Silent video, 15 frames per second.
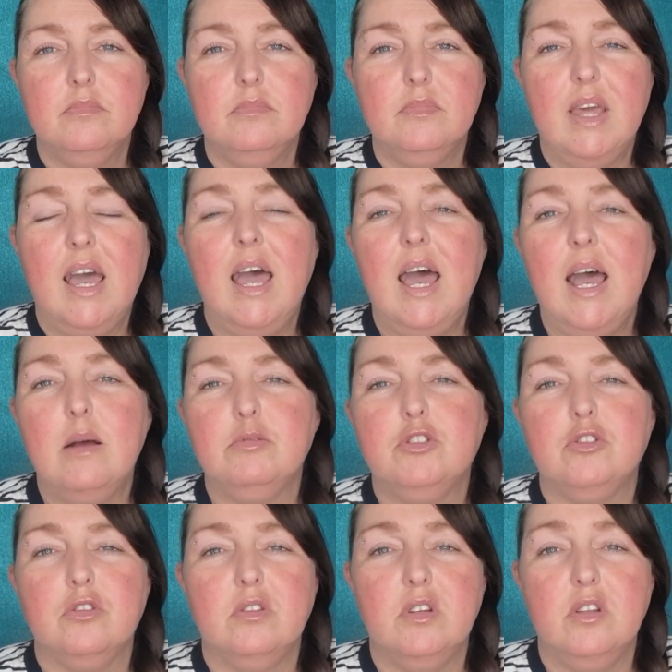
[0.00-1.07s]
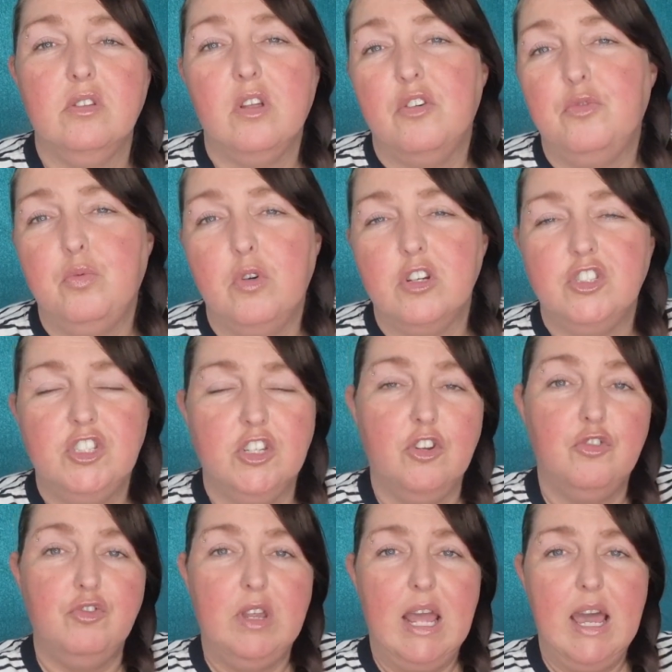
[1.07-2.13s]
I absolutely love watching
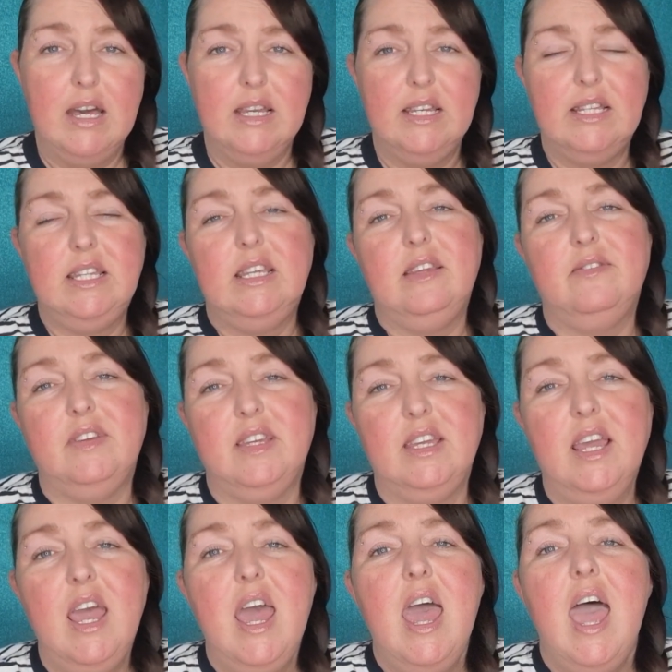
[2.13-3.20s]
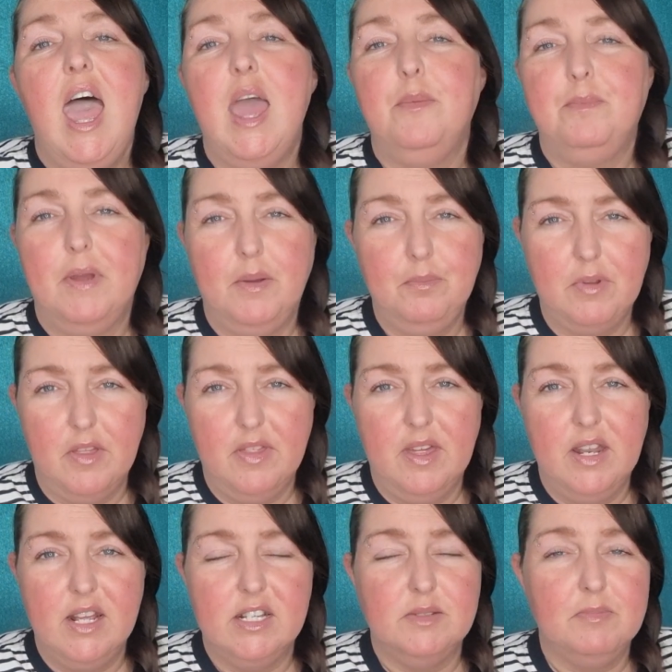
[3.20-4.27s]
reality TV, and Big Brother
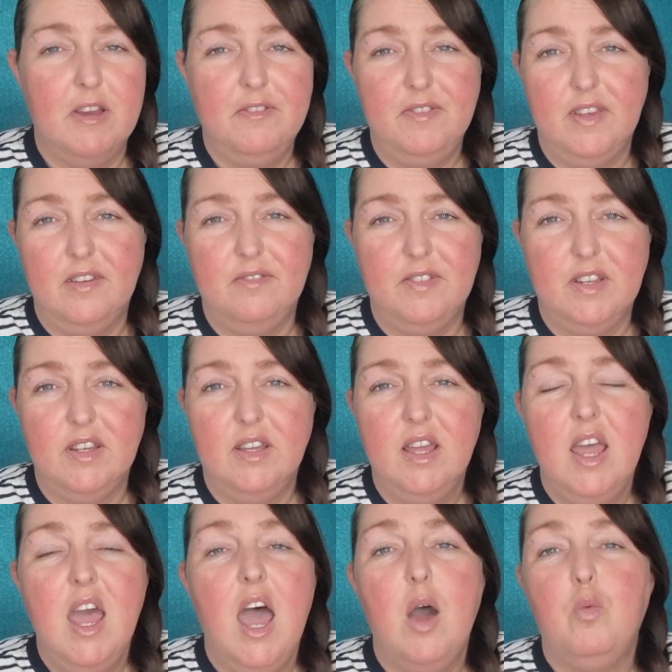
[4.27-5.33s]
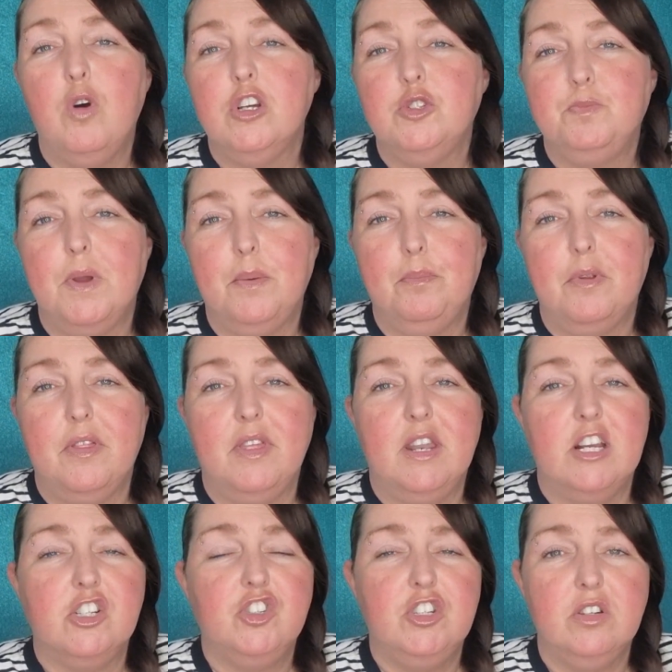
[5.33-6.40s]
is my favourite. I watch Big Brother
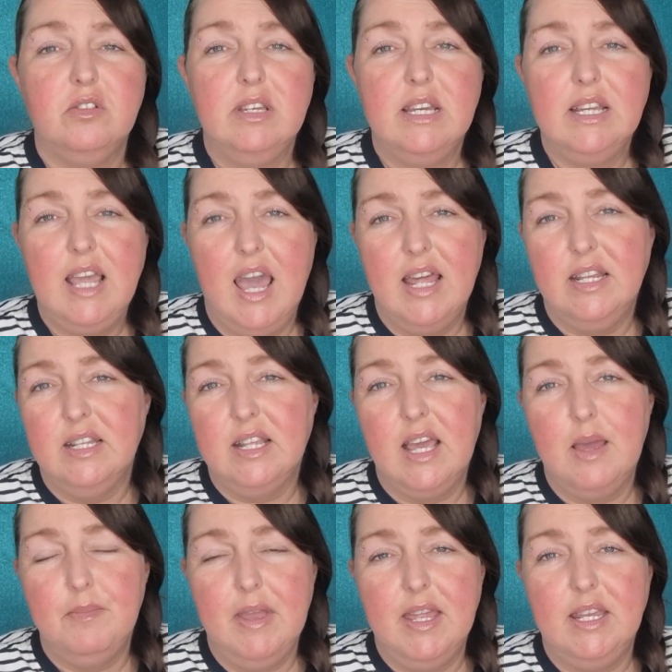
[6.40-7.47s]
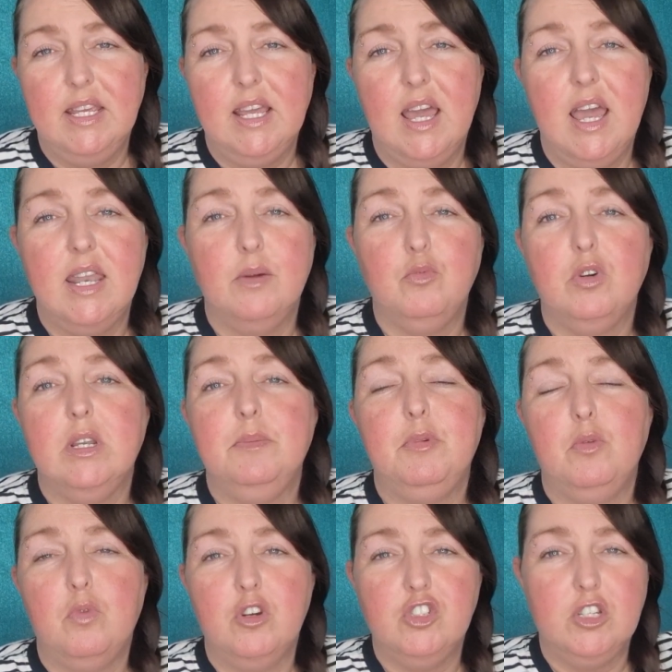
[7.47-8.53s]
Australia, Canada, America, and I'm going to be
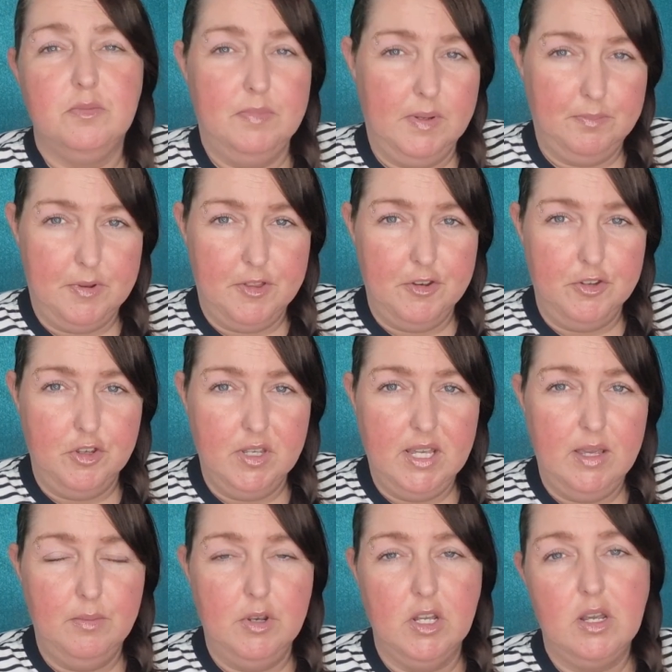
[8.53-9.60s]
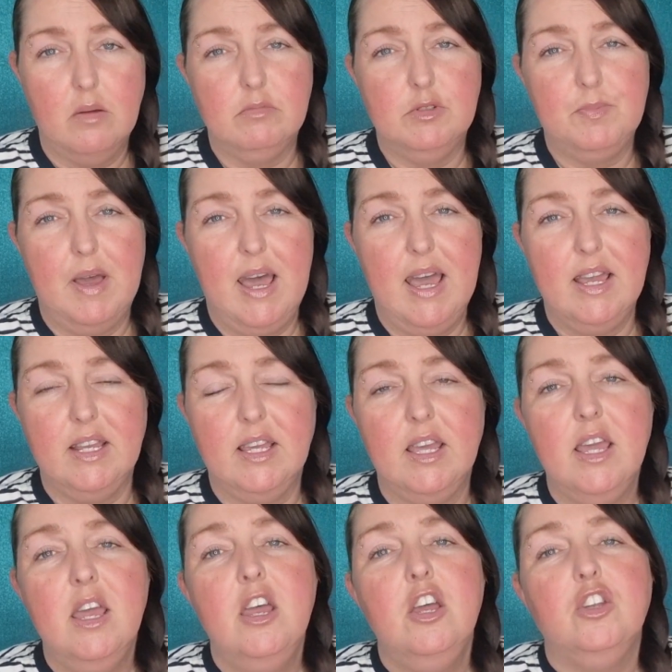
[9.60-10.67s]
watching Big Brother UK when it comes back.
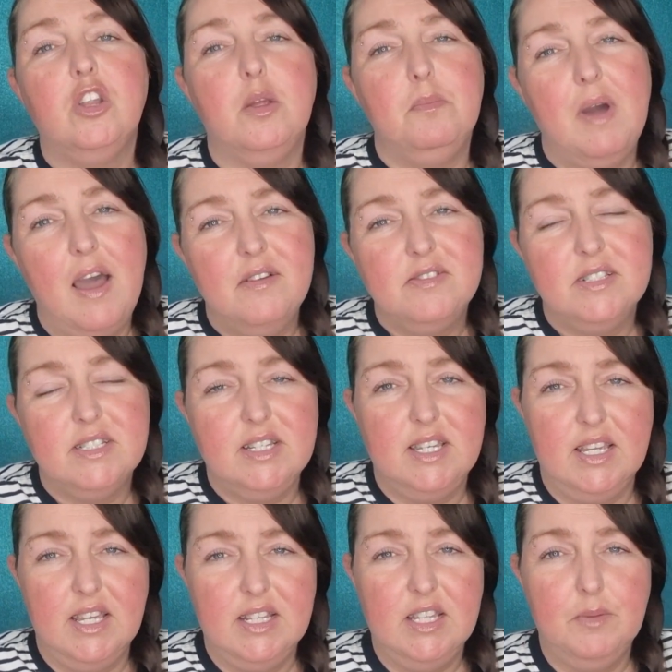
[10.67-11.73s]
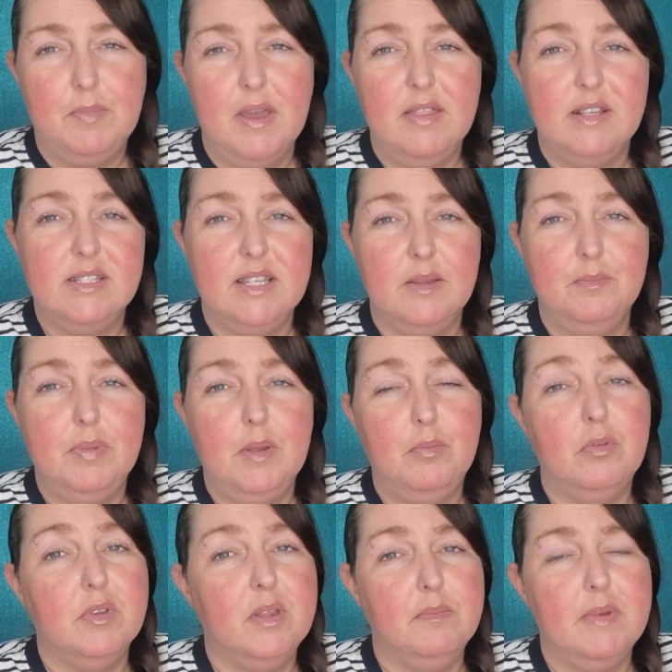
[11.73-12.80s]
Now, MAFS is created by the same
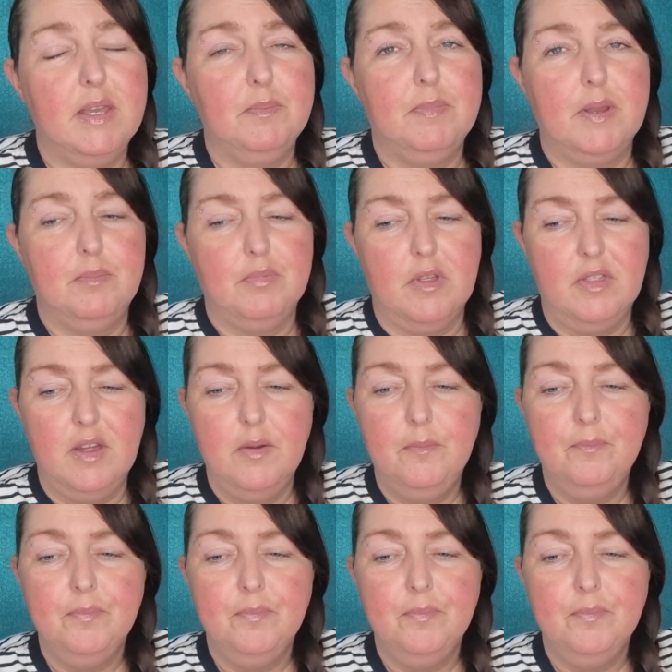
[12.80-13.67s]
people that make Big Brother,